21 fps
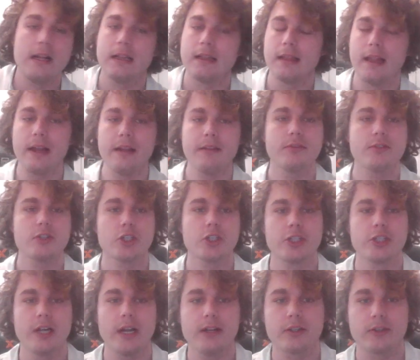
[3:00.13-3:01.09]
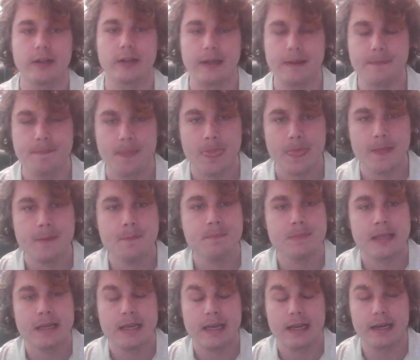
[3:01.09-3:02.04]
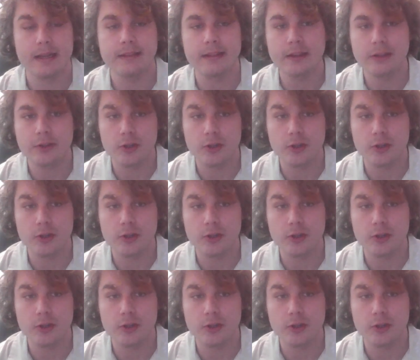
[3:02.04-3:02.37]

life trajectory. And I think